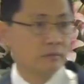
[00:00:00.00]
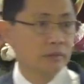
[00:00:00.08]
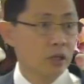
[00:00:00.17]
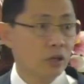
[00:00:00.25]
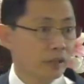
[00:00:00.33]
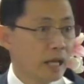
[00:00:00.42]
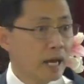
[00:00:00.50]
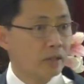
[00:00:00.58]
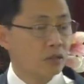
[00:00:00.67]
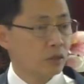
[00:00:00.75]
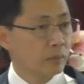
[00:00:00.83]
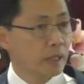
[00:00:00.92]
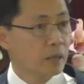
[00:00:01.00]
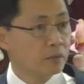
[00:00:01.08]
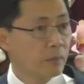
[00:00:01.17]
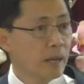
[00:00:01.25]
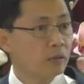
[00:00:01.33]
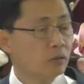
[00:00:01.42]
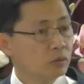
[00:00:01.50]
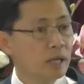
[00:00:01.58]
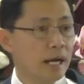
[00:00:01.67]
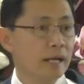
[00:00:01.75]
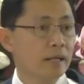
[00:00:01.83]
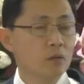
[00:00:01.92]
cannot die, so he becomes man to
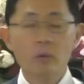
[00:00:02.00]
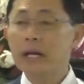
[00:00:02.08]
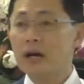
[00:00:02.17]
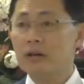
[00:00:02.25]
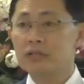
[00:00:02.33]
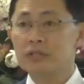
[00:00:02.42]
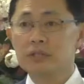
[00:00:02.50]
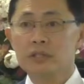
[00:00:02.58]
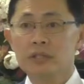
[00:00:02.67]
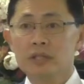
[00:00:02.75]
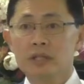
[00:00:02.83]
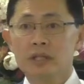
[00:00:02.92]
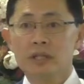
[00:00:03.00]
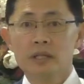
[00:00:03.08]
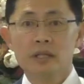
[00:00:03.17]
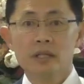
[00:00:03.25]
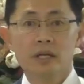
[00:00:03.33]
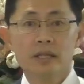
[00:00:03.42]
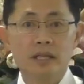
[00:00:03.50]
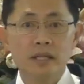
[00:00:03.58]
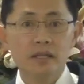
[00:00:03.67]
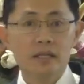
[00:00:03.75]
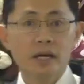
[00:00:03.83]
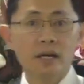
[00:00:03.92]
die. What else? I think